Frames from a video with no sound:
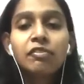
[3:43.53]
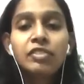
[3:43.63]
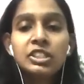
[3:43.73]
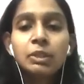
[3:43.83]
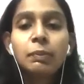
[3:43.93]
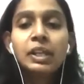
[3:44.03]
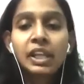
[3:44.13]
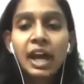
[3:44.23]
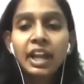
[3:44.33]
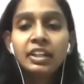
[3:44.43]
visible
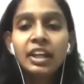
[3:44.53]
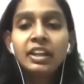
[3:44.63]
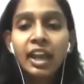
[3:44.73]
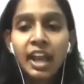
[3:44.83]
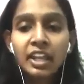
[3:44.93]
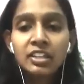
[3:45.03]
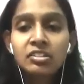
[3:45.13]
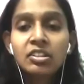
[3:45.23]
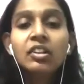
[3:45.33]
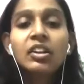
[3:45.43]
light, and hence